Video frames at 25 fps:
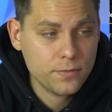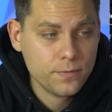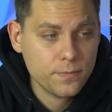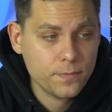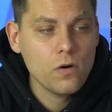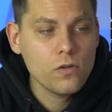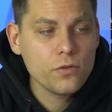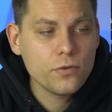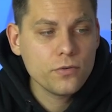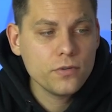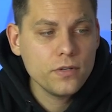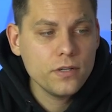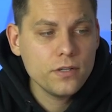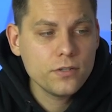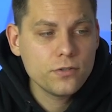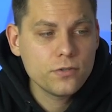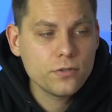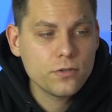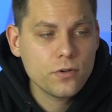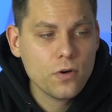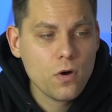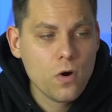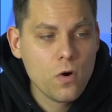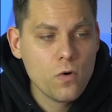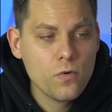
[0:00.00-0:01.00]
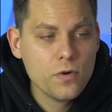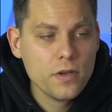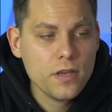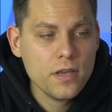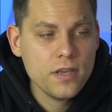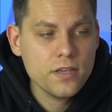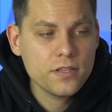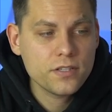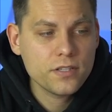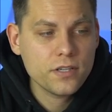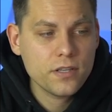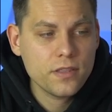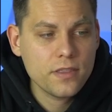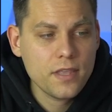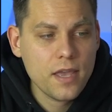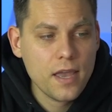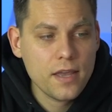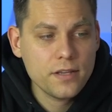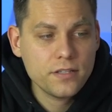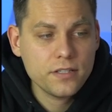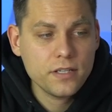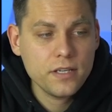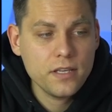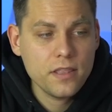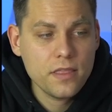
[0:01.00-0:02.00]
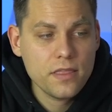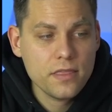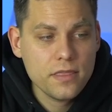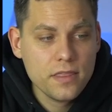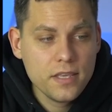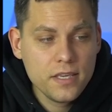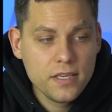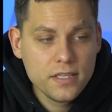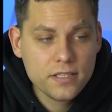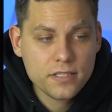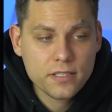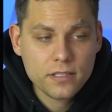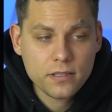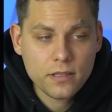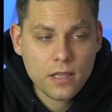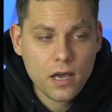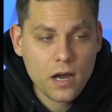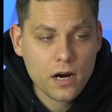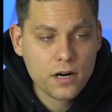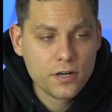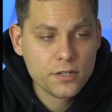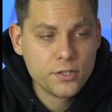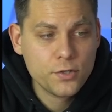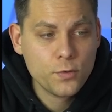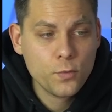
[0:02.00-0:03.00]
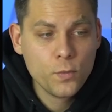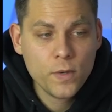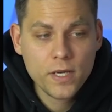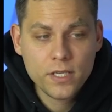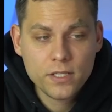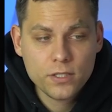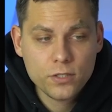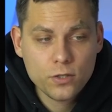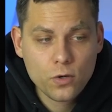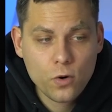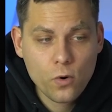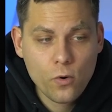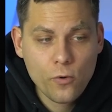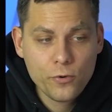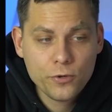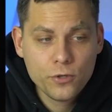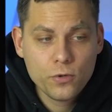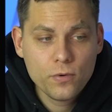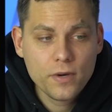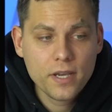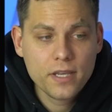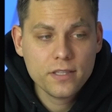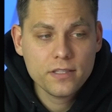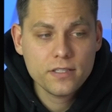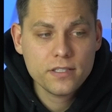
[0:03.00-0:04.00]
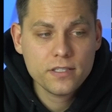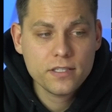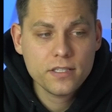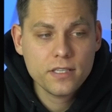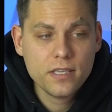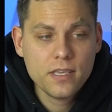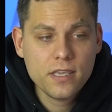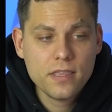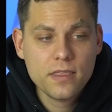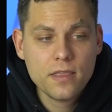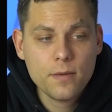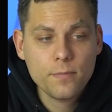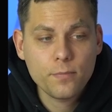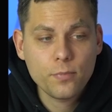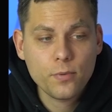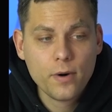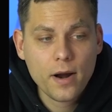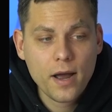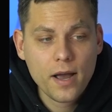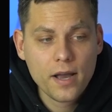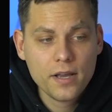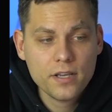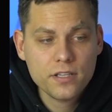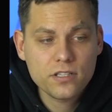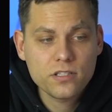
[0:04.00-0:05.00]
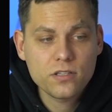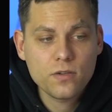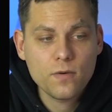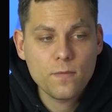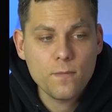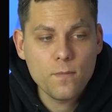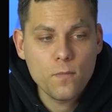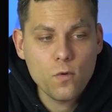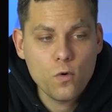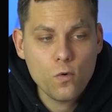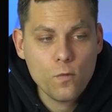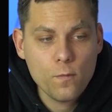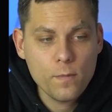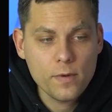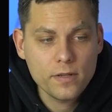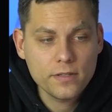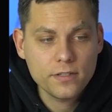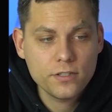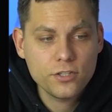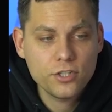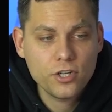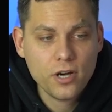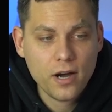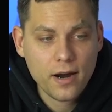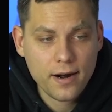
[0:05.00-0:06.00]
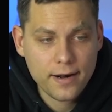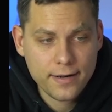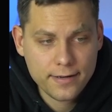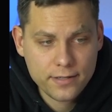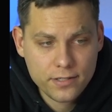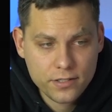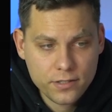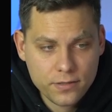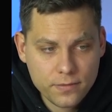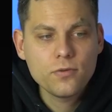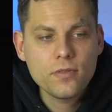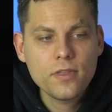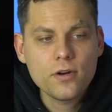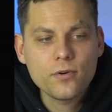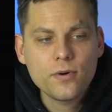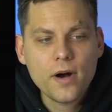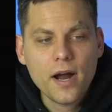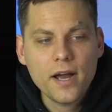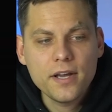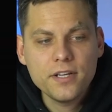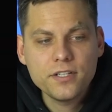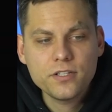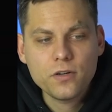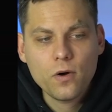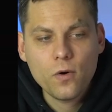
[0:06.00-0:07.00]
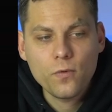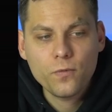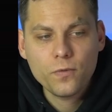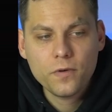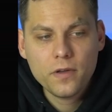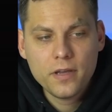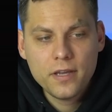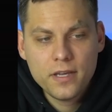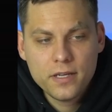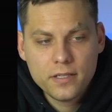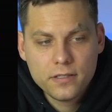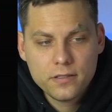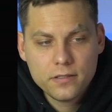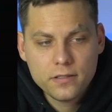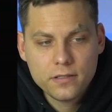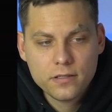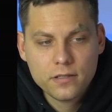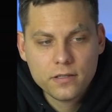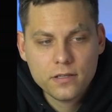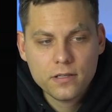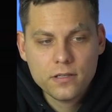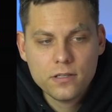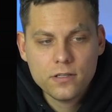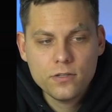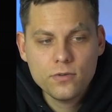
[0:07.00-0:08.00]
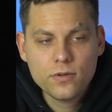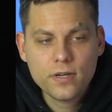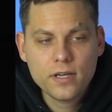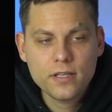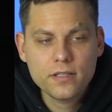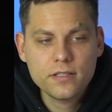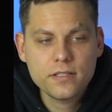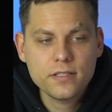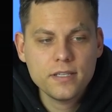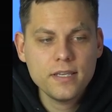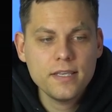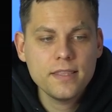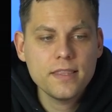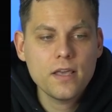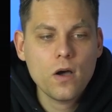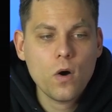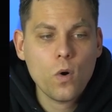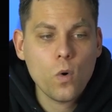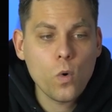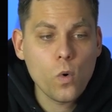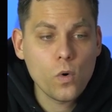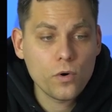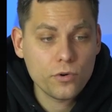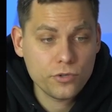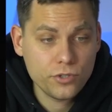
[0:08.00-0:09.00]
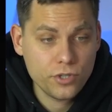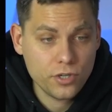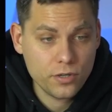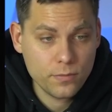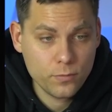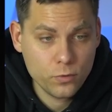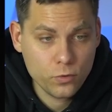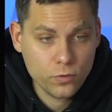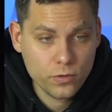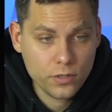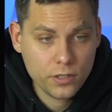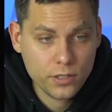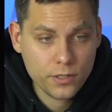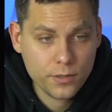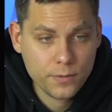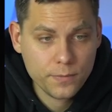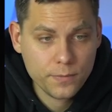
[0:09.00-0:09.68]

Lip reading: All you need to know is that in this large window you can see the price movement chart. To the right of it, you can see the order book.